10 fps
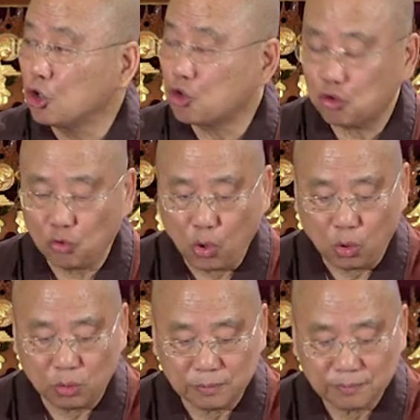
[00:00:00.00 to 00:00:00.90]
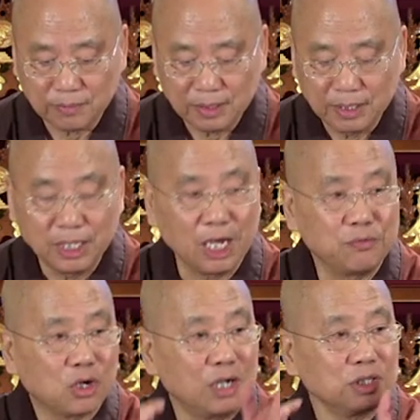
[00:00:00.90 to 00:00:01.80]
control.
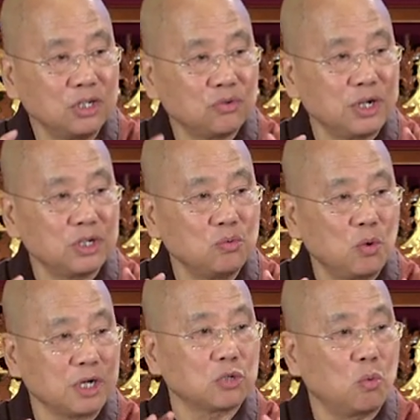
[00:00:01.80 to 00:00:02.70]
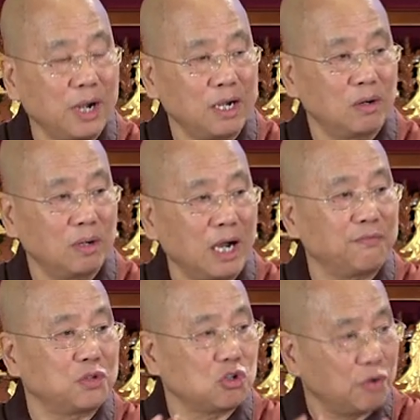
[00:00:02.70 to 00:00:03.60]
If your concentration works well,
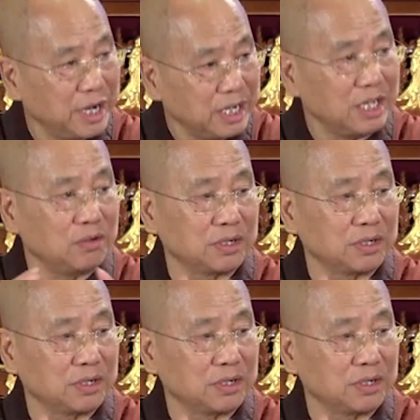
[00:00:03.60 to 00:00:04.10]
after training